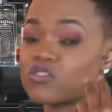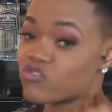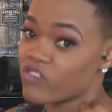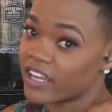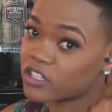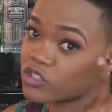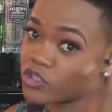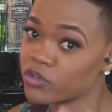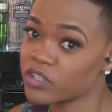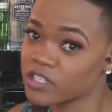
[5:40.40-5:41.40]
drink
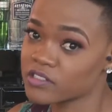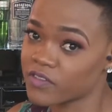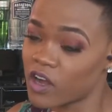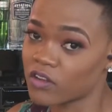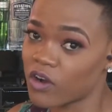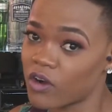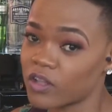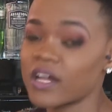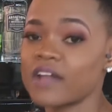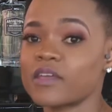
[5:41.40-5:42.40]
2 units of alcohol,
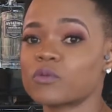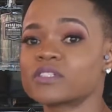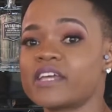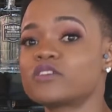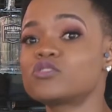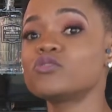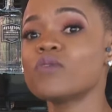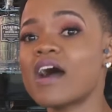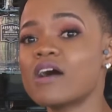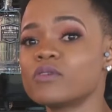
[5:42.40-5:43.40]
that will take 2
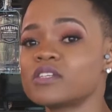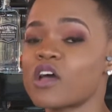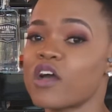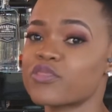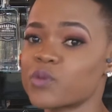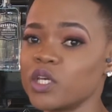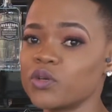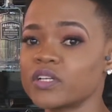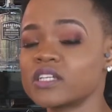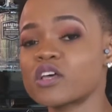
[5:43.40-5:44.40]
hours, 3
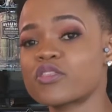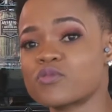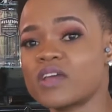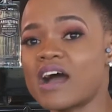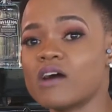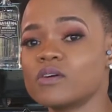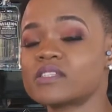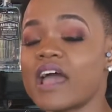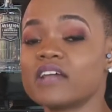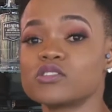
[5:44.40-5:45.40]
units, 3 hours,
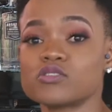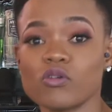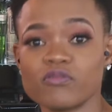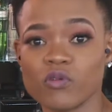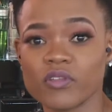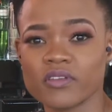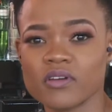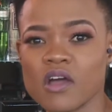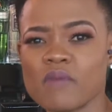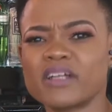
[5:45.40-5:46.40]
and so forth.
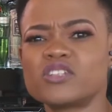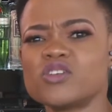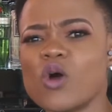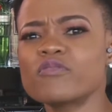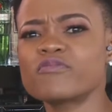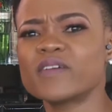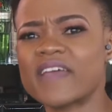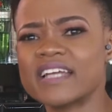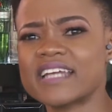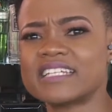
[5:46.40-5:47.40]
But don't
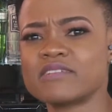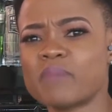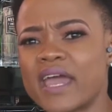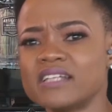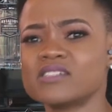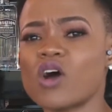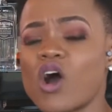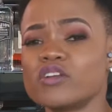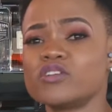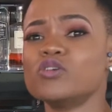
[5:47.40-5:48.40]
forget, it depends
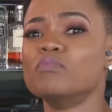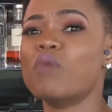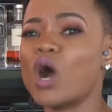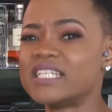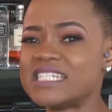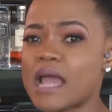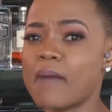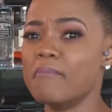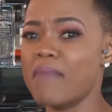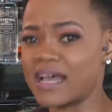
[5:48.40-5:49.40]
on your body
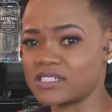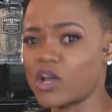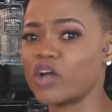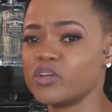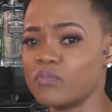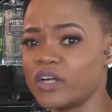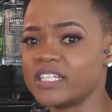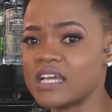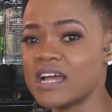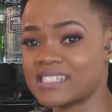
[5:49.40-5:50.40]
mass, on your
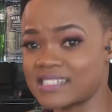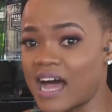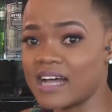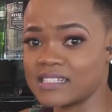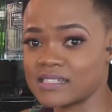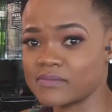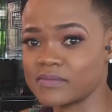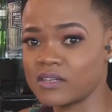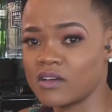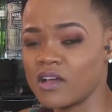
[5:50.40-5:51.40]
body size.
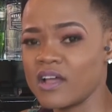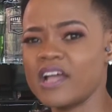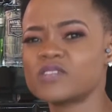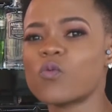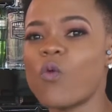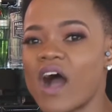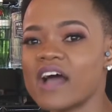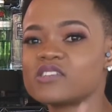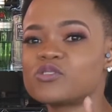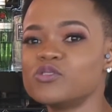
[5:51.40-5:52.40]
It's
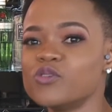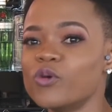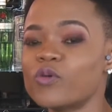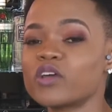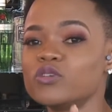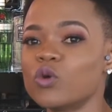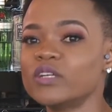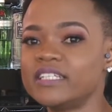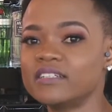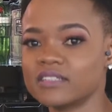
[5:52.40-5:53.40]
wise to know your
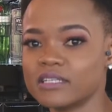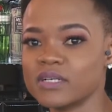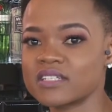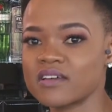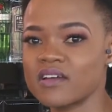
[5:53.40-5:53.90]
legal limit.